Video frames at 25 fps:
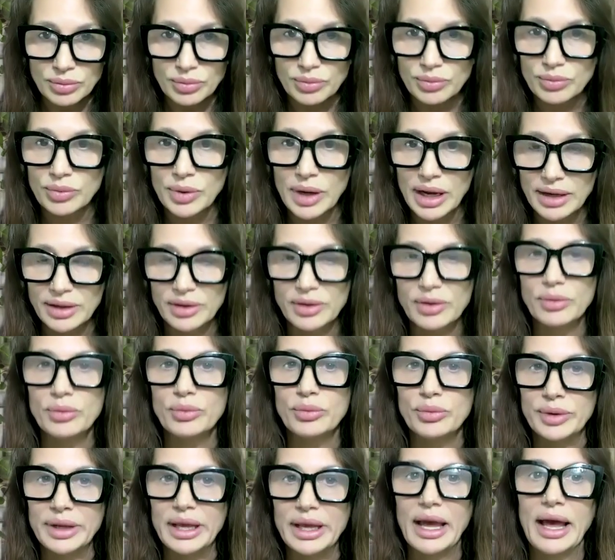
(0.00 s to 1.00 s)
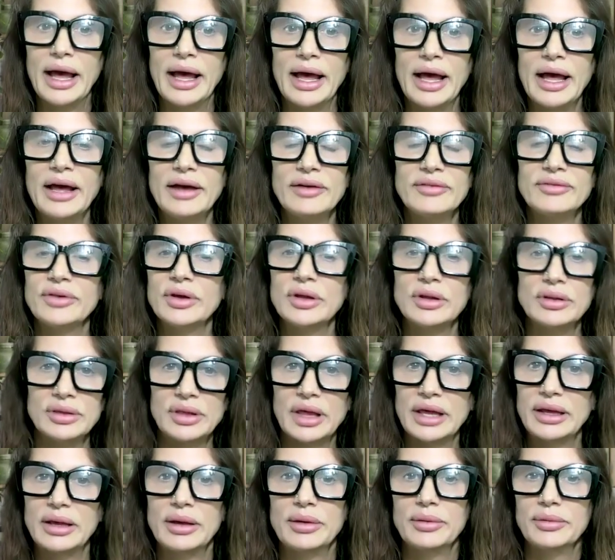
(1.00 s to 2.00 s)
when we have
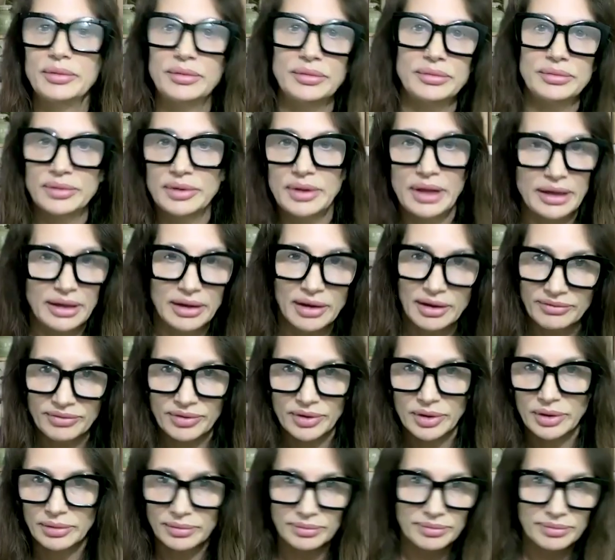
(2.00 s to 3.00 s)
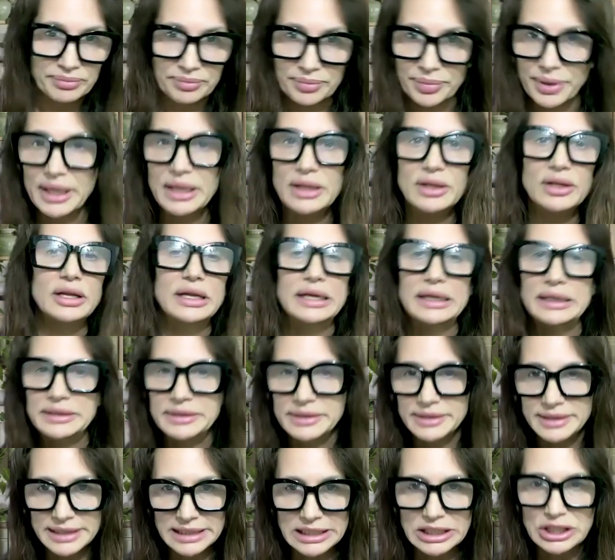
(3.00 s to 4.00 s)
have been
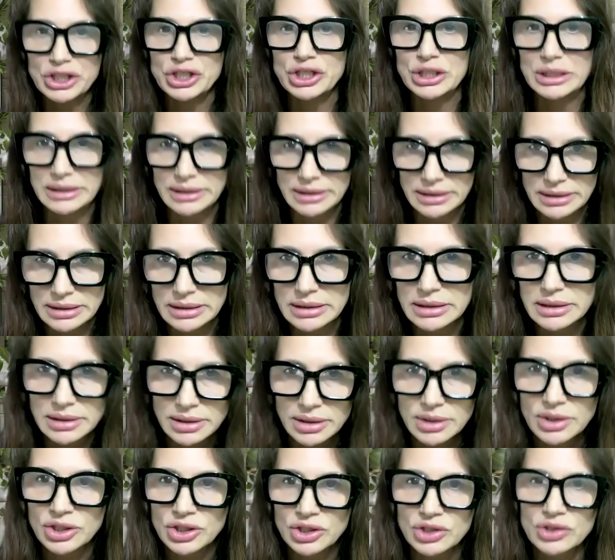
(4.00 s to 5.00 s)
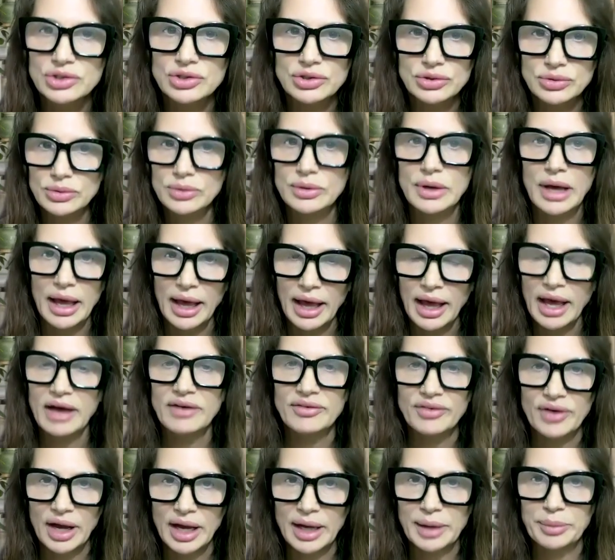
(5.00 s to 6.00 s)
conditioned to
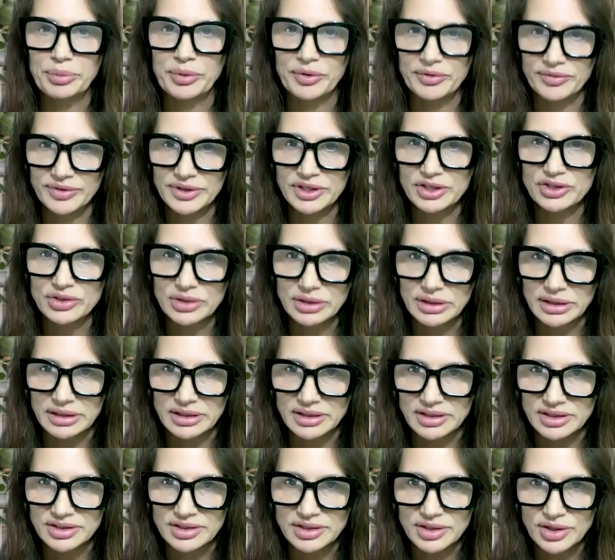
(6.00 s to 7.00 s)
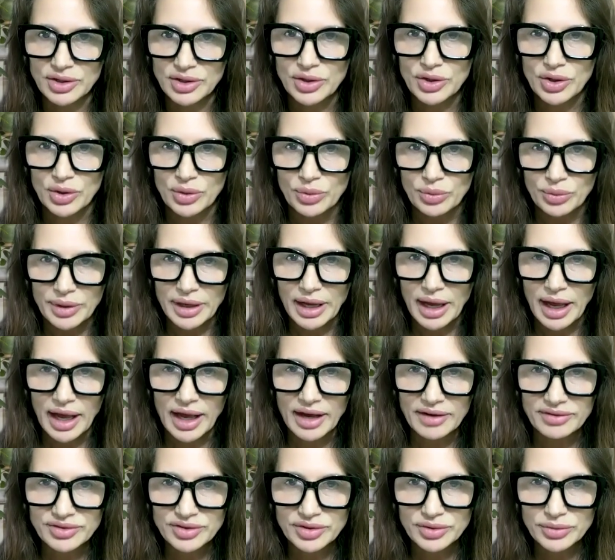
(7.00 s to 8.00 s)
have hypervigilance, we
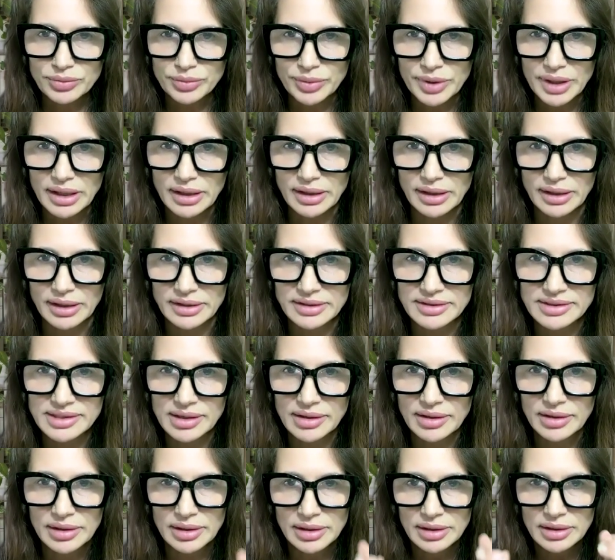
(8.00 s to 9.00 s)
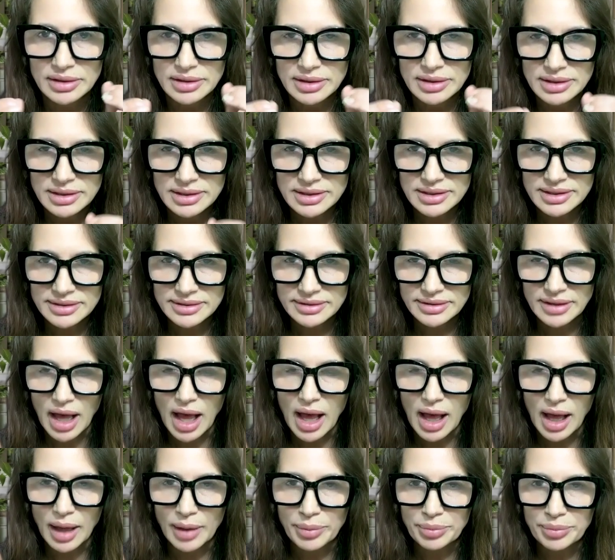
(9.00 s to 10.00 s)
have to really
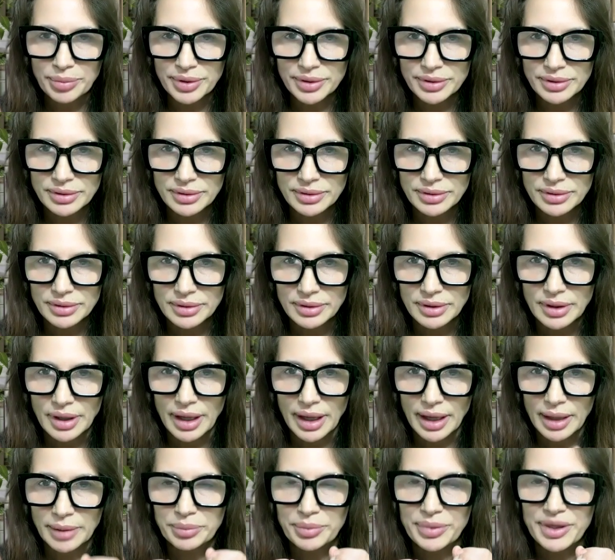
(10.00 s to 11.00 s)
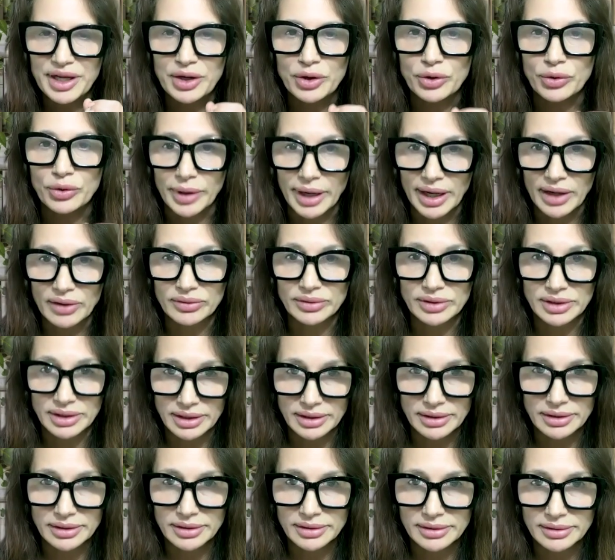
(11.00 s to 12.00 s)
stop and be
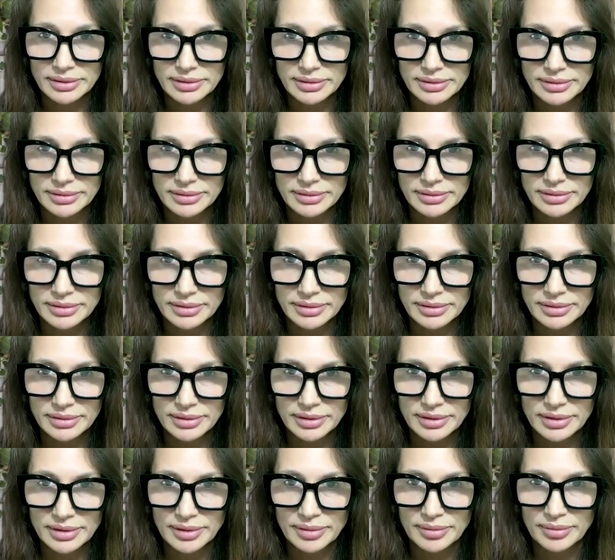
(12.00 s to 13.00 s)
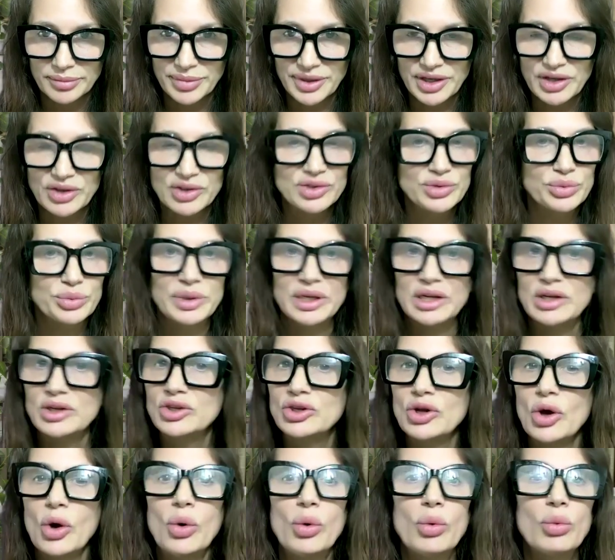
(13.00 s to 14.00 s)
grounded, because we
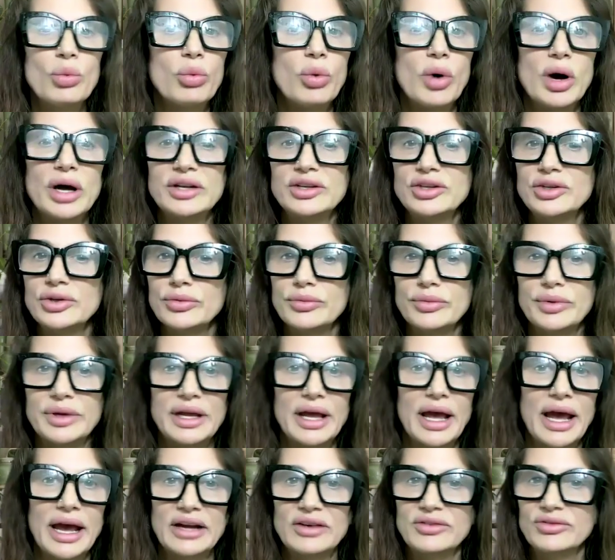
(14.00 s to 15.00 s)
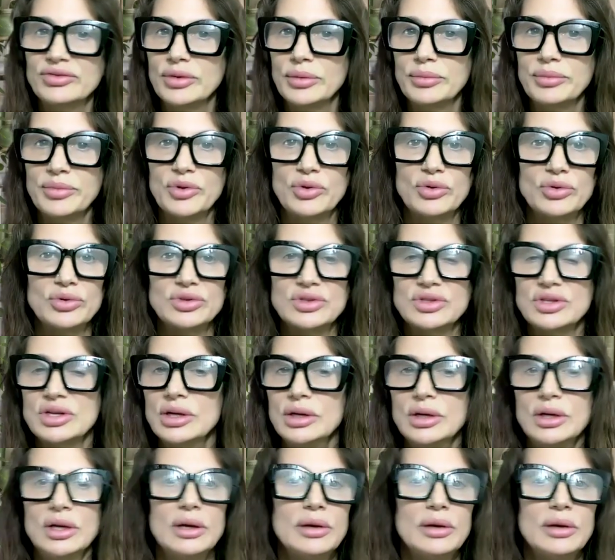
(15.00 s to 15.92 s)
don't want to react from those